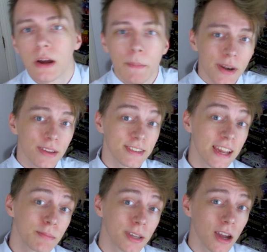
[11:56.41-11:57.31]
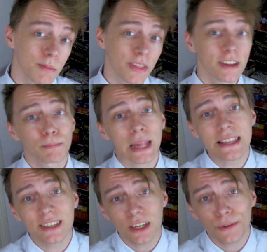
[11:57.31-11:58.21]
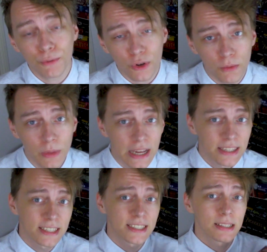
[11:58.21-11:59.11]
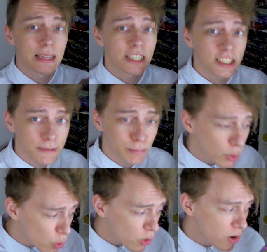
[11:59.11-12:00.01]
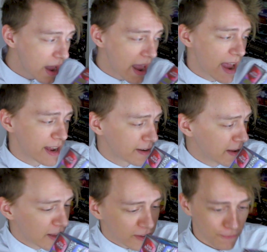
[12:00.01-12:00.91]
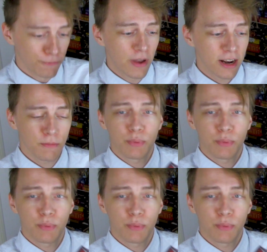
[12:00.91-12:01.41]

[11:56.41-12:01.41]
but at the same time, there's plenty of room to still explore and develop